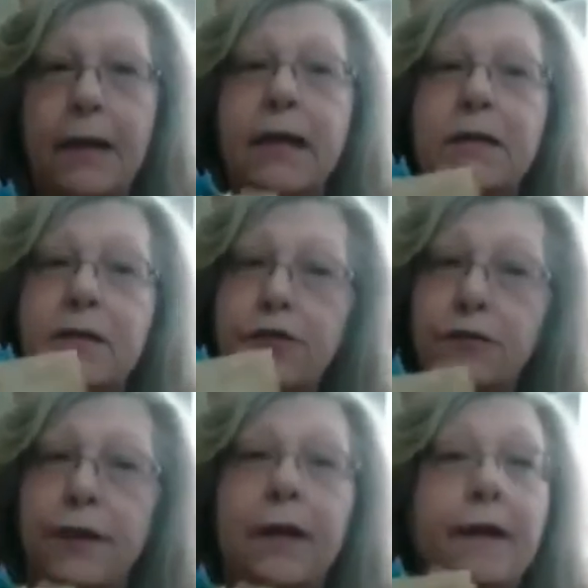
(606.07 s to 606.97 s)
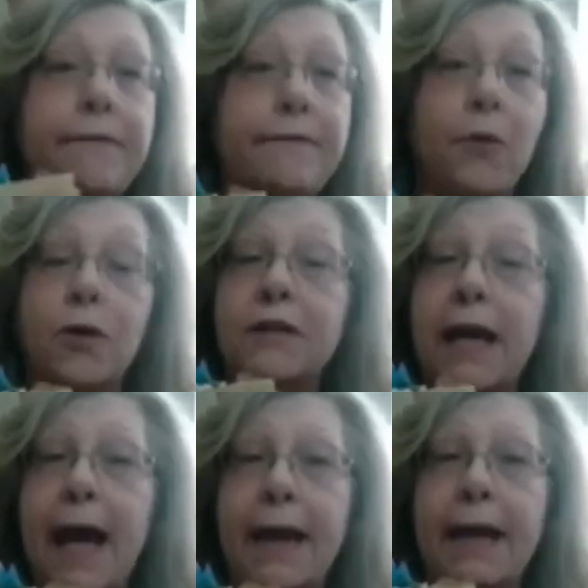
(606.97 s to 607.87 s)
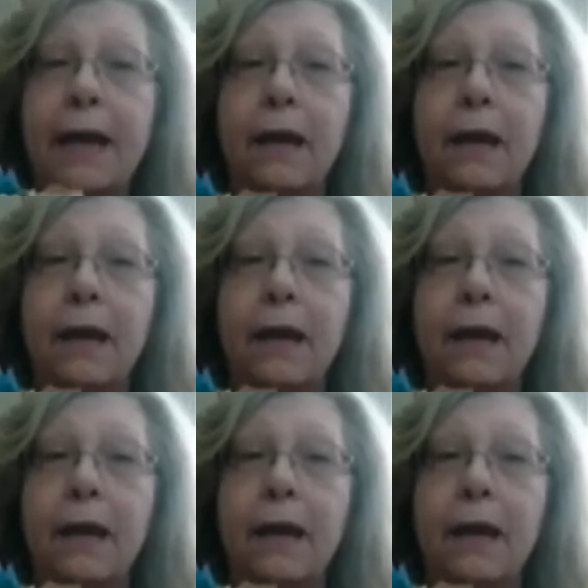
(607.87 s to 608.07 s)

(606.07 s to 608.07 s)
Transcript: is strictly for tatting.